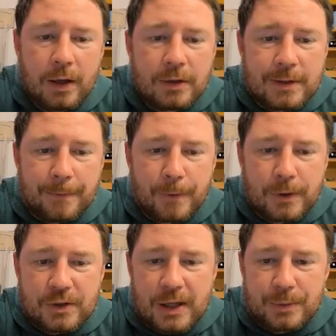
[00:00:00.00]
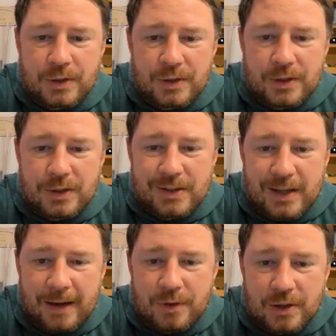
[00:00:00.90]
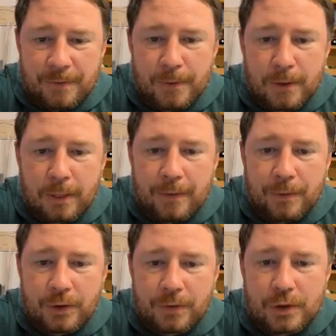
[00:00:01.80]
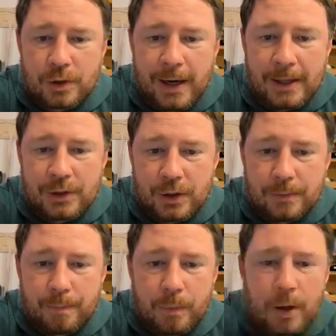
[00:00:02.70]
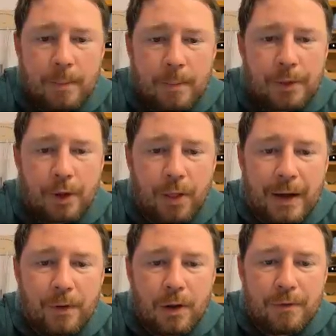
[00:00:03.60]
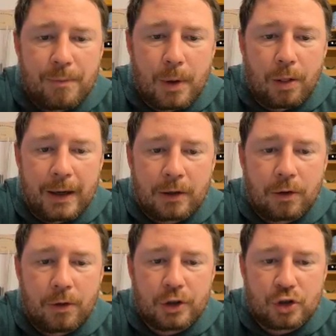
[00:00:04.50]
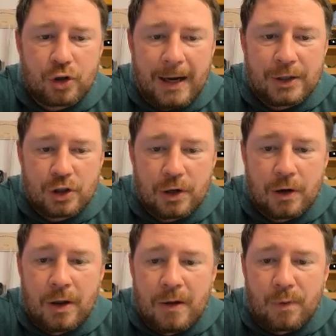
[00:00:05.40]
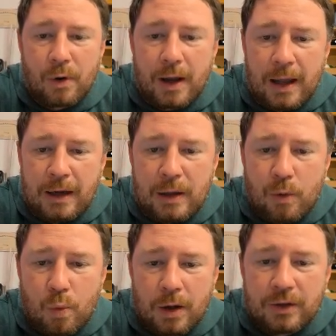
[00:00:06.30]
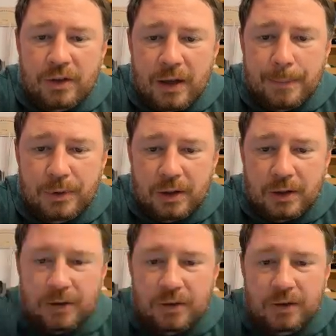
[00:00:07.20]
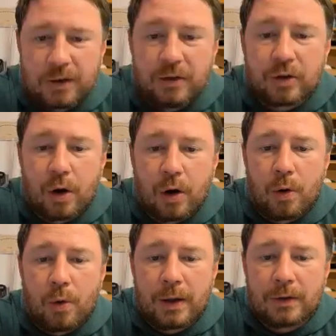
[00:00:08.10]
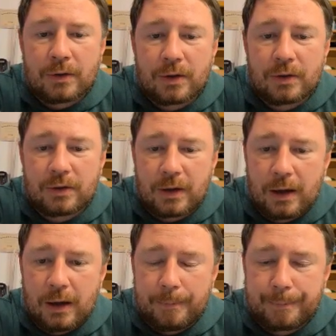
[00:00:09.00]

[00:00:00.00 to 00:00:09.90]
Different substances have different levels of attraction, but the level of molecular attraction for any one substance is always the same.